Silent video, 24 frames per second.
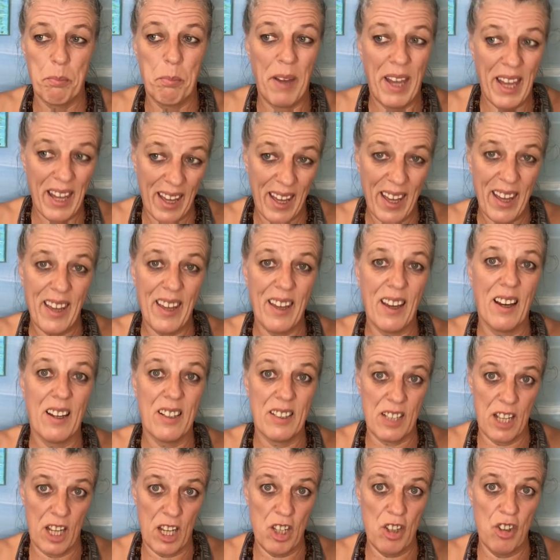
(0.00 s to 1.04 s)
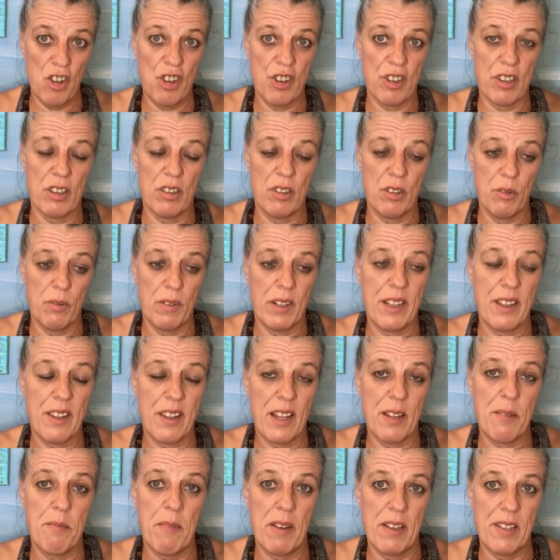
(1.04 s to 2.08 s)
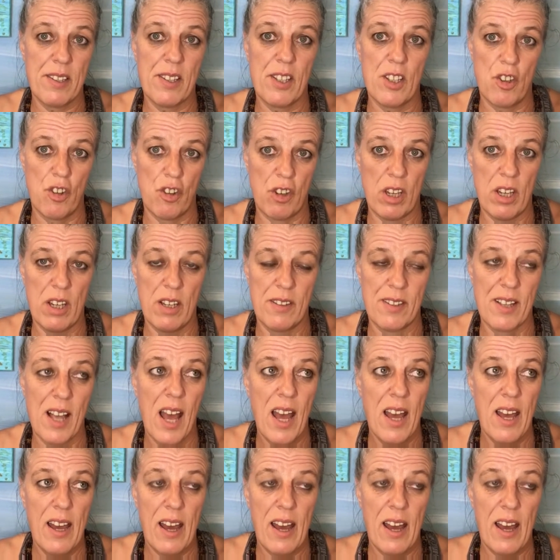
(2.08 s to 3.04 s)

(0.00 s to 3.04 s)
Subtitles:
pay attention to what that message is